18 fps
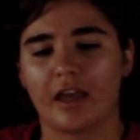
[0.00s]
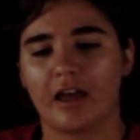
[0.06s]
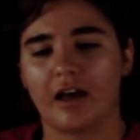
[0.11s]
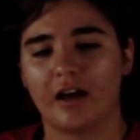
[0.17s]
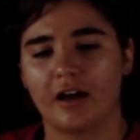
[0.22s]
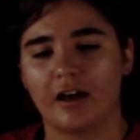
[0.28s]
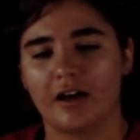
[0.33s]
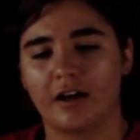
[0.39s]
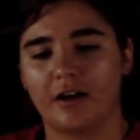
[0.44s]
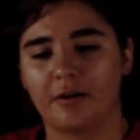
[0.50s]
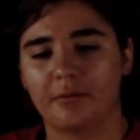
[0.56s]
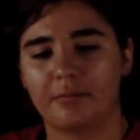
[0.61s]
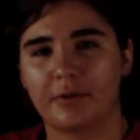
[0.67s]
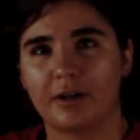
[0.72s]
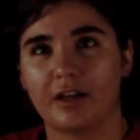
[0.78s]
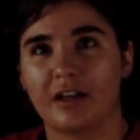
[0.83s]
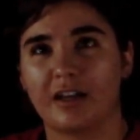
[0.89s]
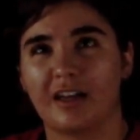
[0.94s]

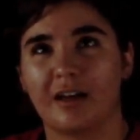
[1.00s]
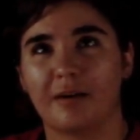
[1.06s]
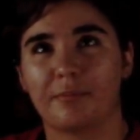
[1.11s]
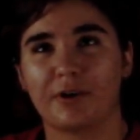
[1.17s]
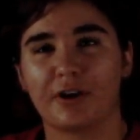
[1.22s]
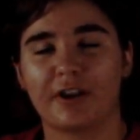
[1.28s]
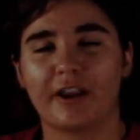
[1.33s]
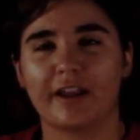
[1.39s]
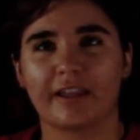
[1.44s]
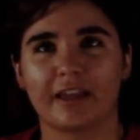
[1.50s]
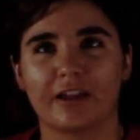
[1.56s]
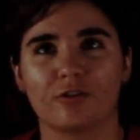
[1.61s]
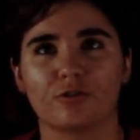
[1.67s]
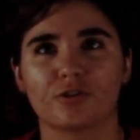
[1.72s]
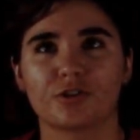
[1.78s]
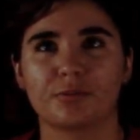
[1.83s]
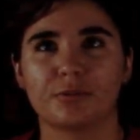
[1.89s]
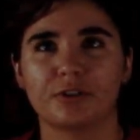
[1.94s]
But again,
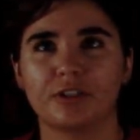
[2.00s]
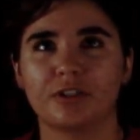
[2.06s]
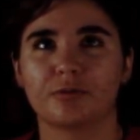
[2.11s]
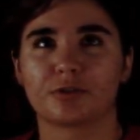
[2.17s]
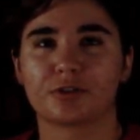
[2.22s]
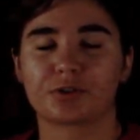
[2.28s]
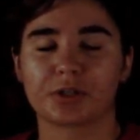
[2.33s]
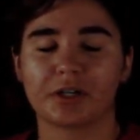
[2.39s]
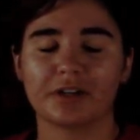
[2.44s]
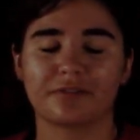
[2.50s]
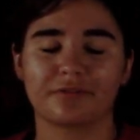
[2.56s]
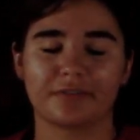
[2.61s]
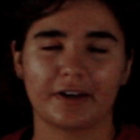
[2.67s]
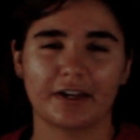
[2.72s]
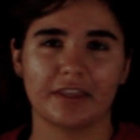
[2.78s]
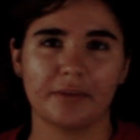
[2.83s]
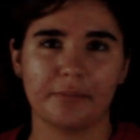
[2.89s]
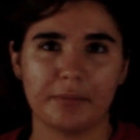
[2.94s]
ultimately, we're trying to
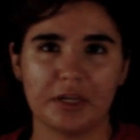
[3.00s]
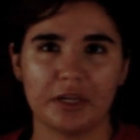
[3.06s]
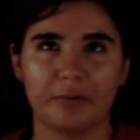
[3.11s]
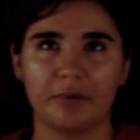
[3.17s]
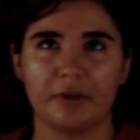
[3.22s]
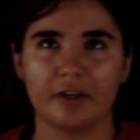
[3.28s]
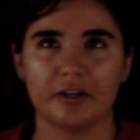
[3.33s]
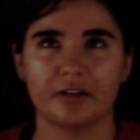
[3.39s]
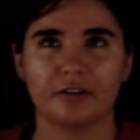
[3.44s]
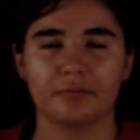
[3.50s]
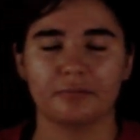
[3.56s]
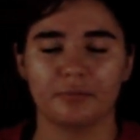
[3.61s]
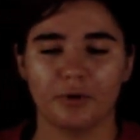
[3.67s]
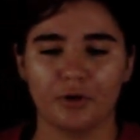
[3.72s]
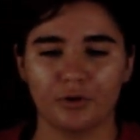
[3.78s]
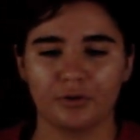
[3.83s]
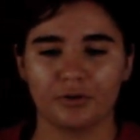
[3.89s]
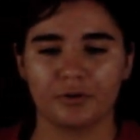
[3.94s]
find the mean, median, and
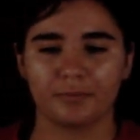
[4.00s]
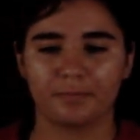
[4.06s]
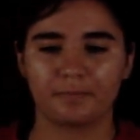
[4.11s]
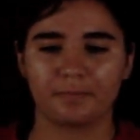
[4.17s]
mode.